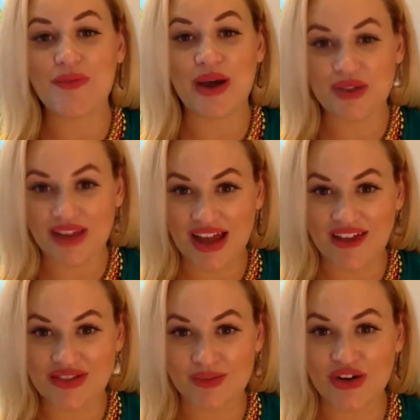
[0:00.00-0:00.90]
I would love
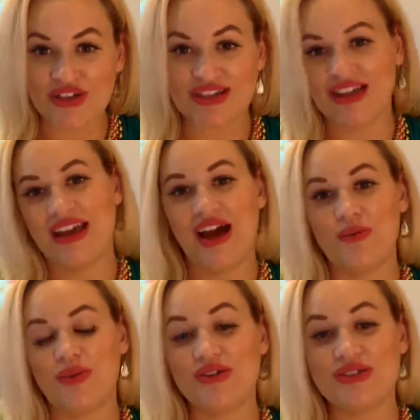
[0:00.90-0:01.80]
to personally help you.